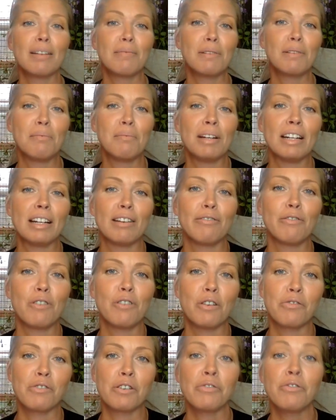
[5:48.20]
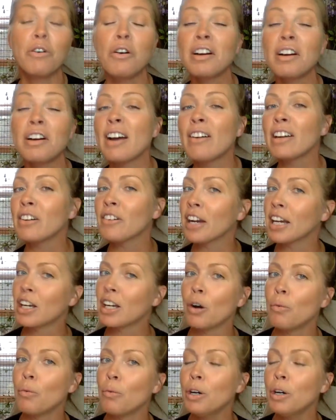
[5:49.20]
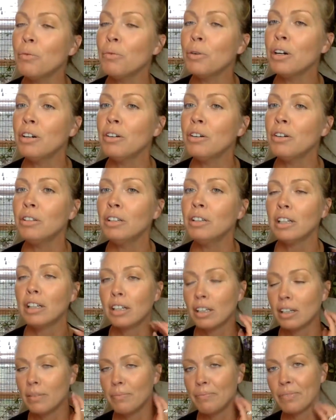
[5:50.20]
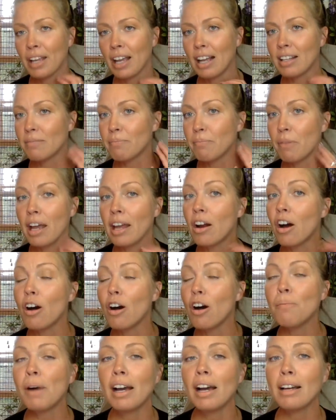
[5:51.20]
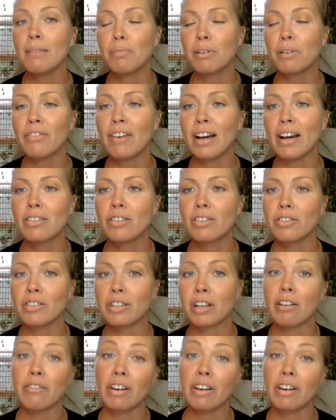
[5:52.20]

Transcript: up the meaning of 444, now here I go, woo woo. And all my professors that are